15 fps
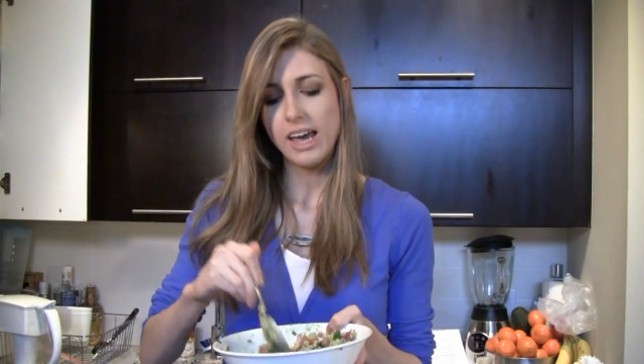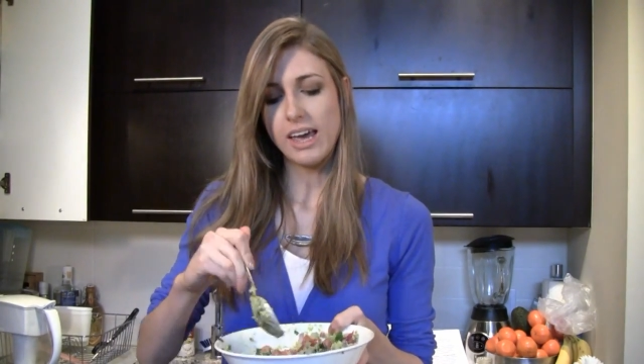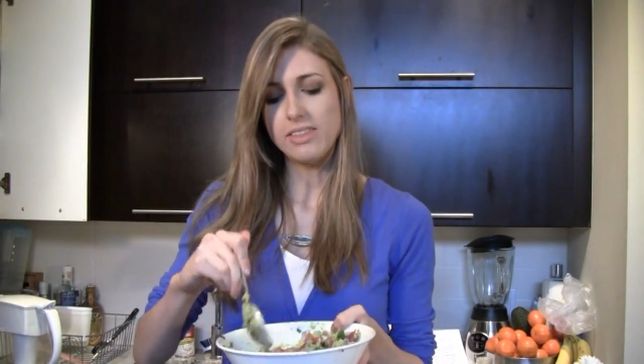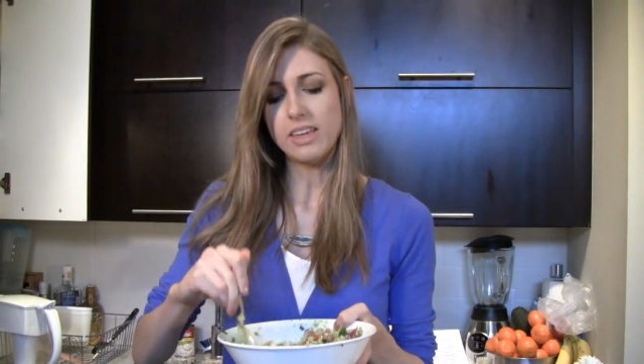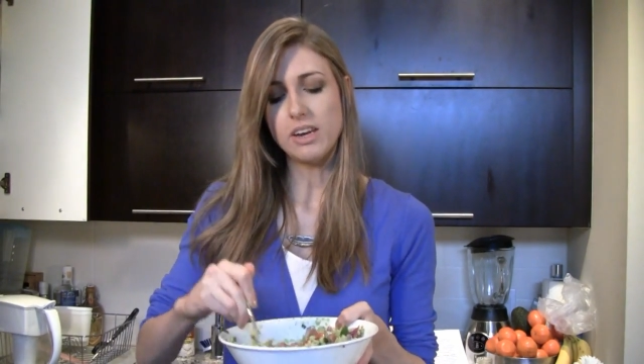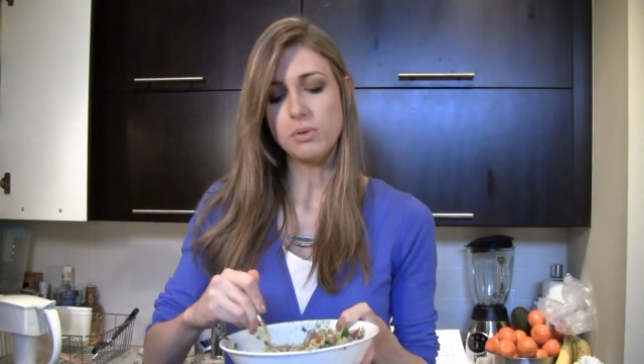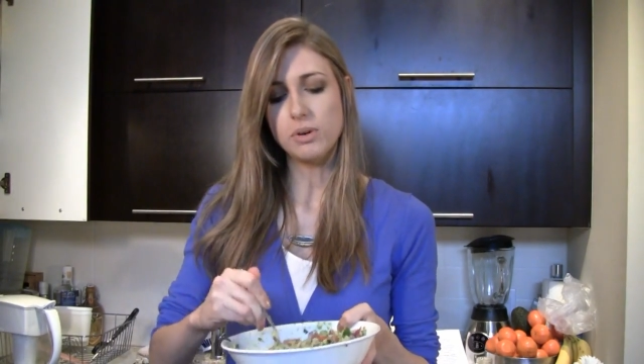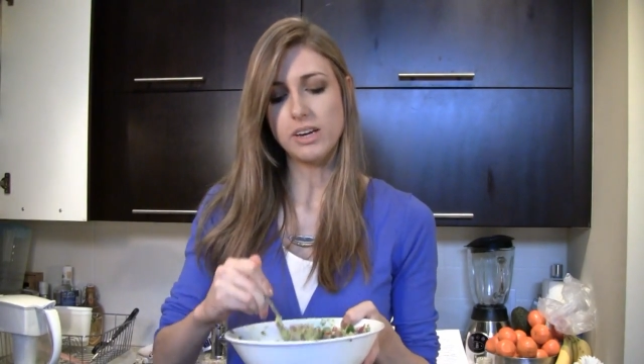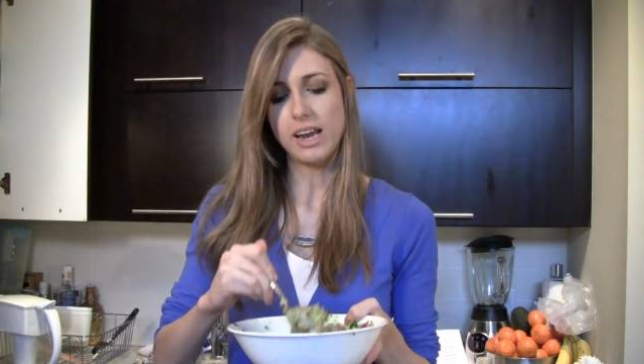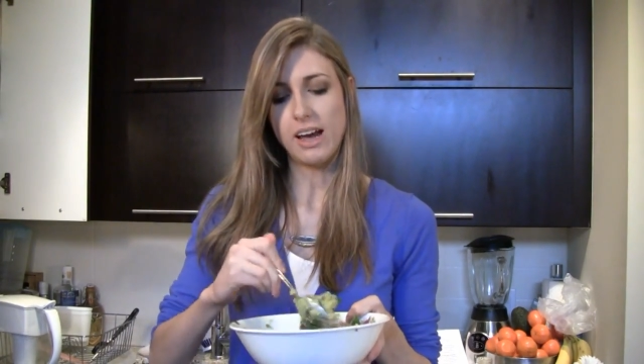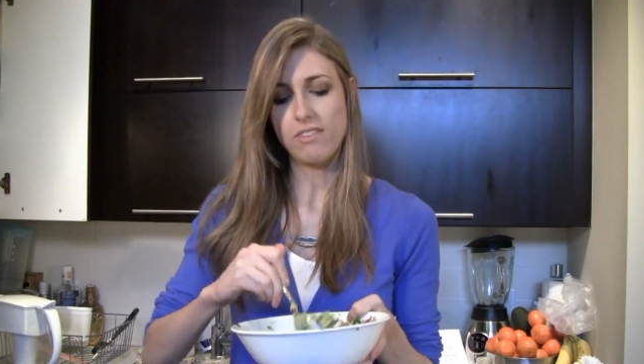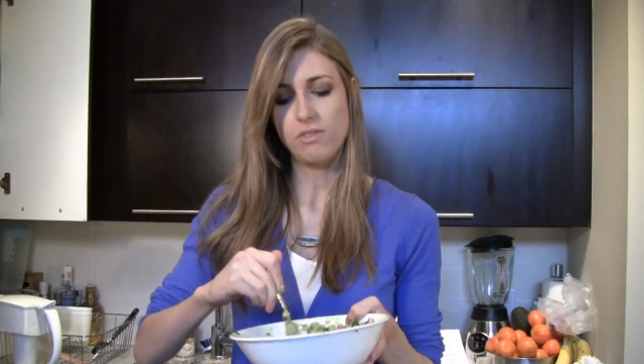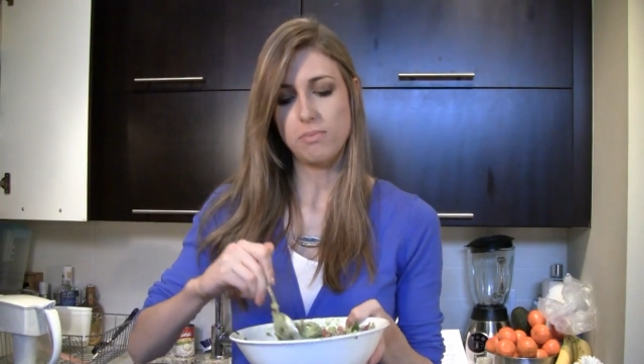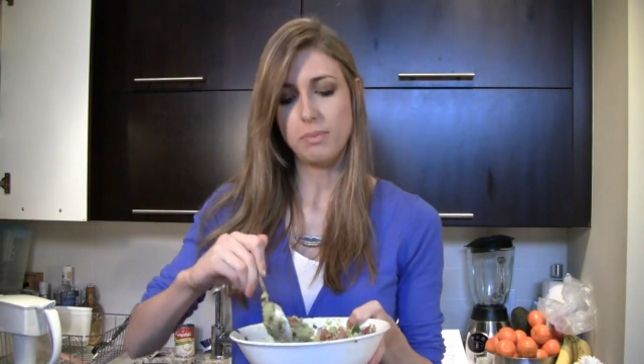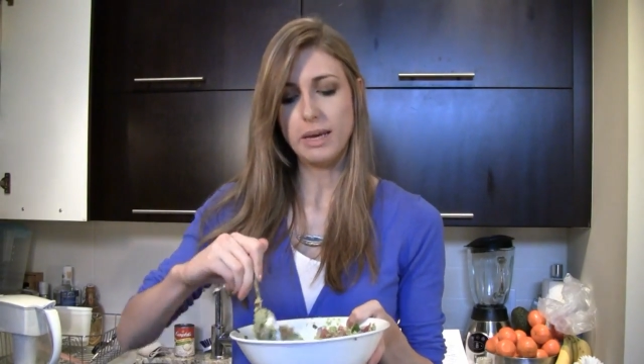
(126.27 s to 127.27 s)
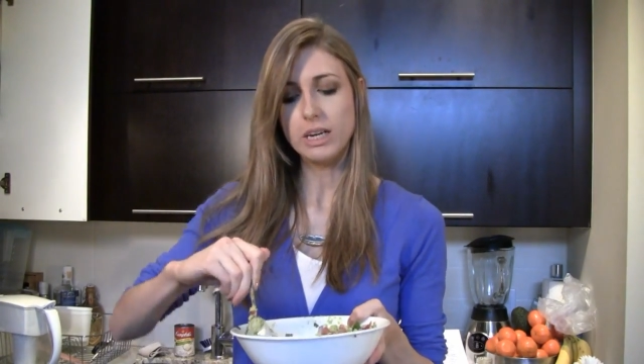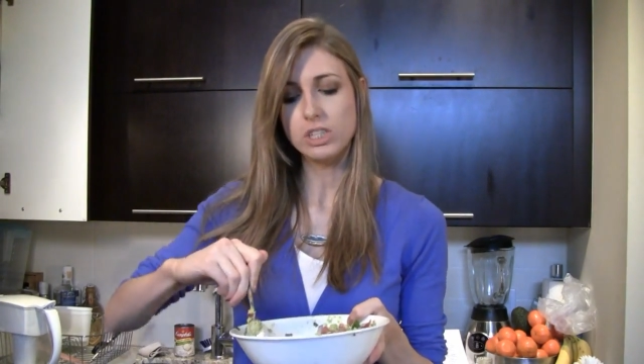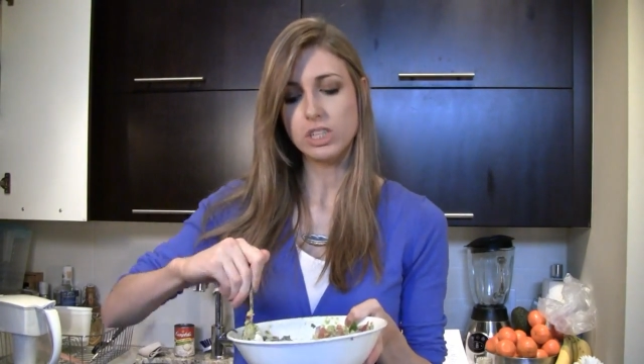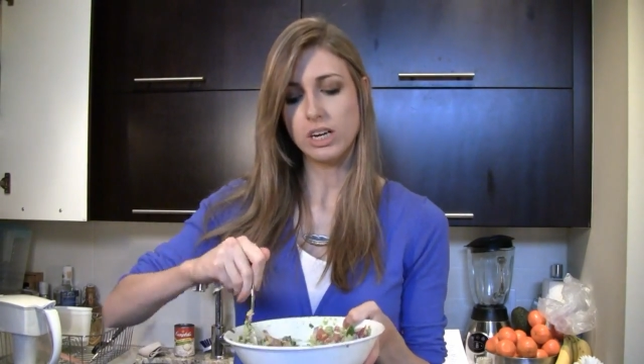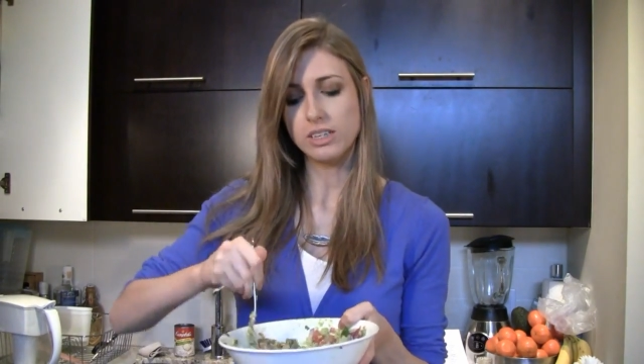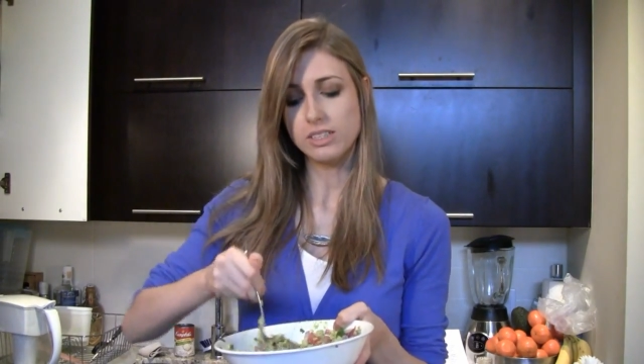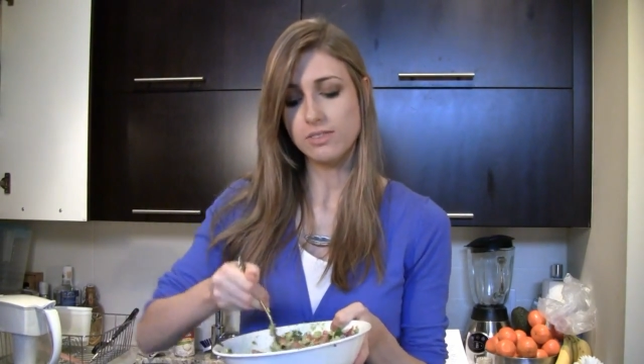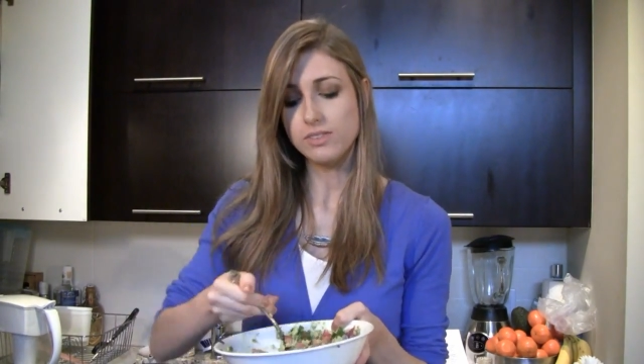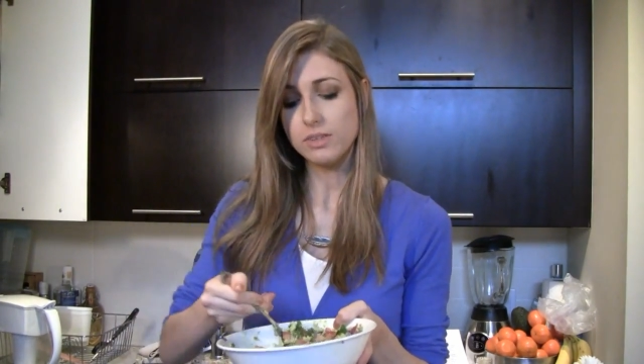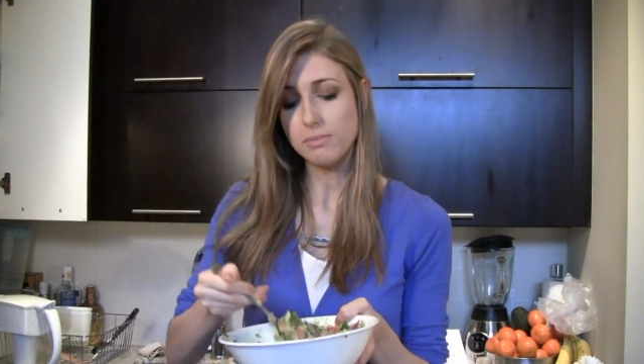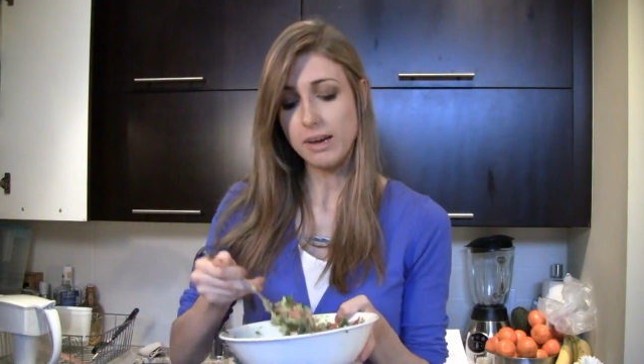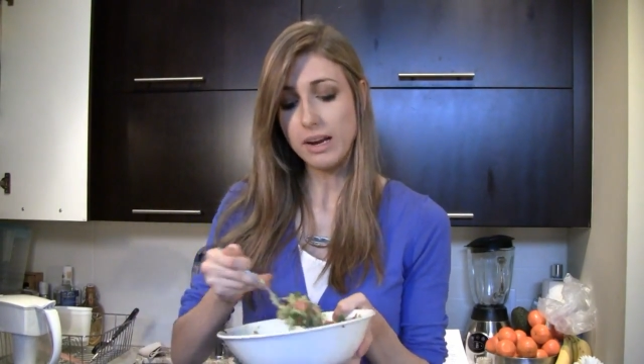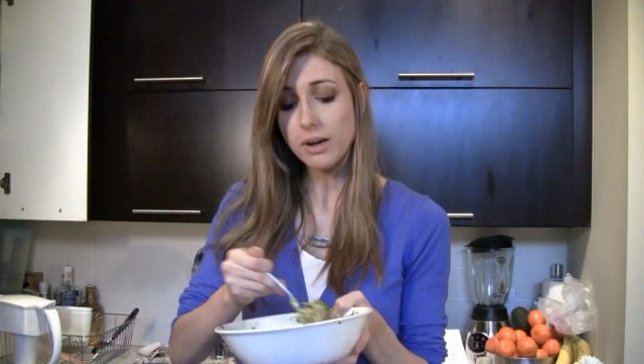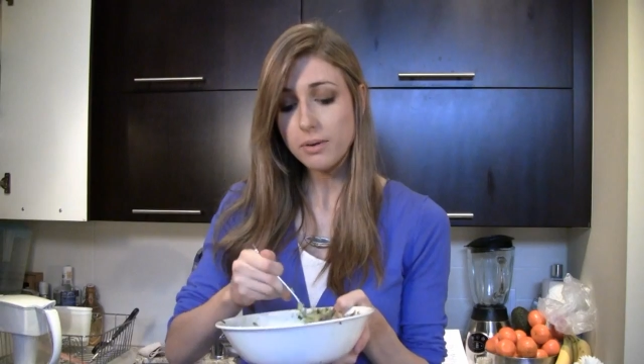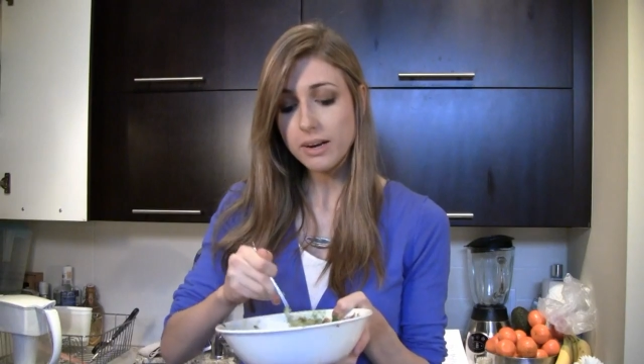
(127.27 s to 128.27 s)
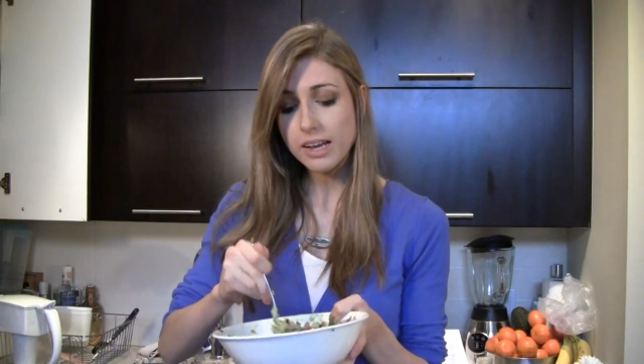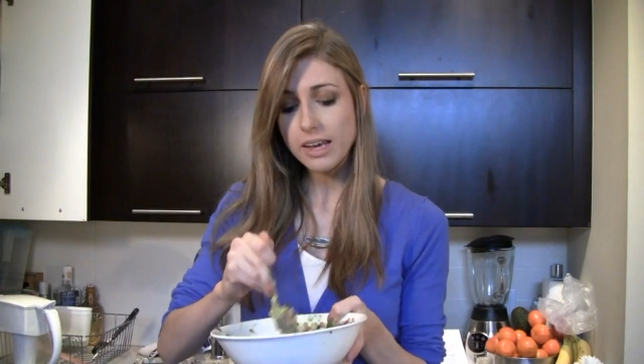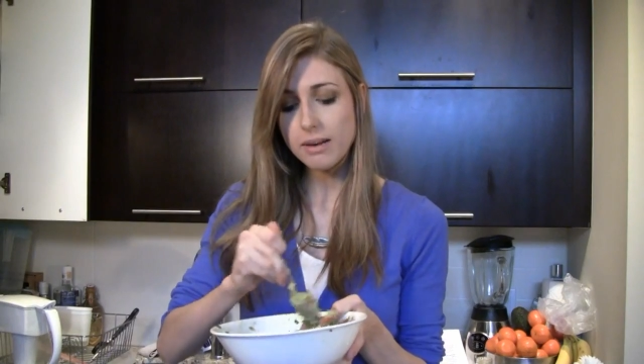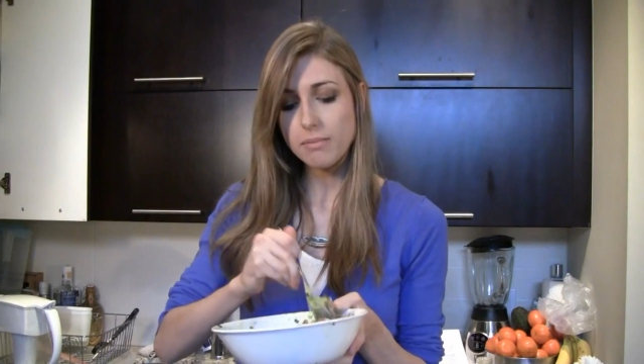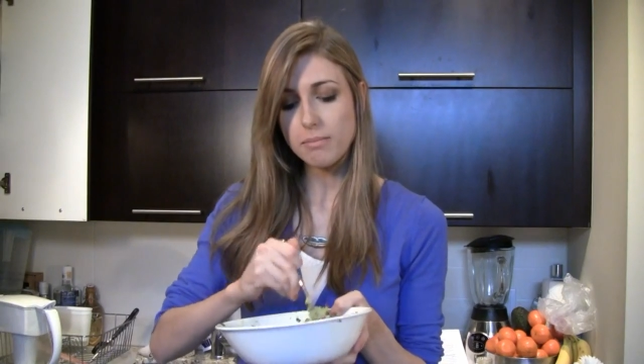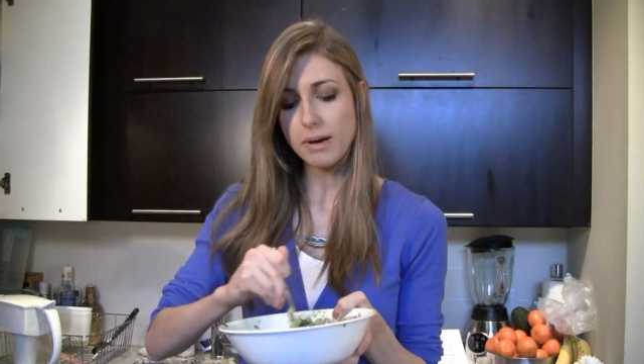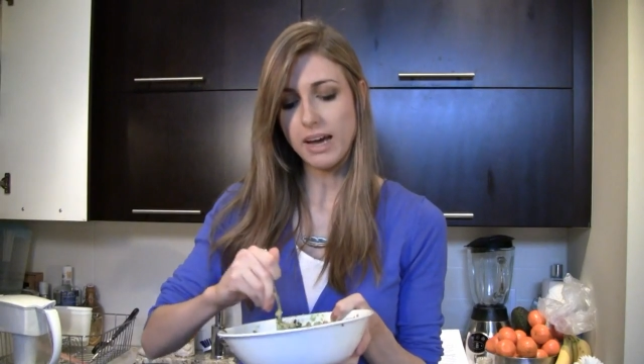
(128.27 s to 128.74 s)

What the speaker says: and then you wouldn't have big chunks of tomato in it,